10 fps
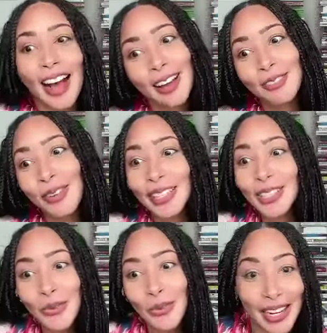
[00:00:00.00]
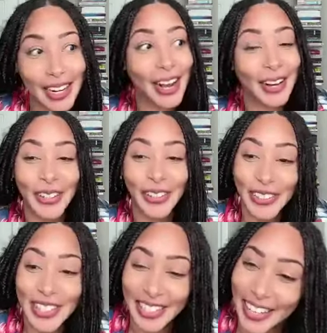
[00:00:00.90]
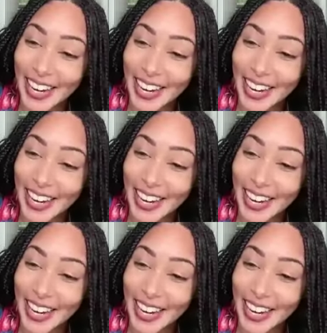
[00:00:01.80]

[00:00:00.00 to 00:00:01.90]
I went to White House.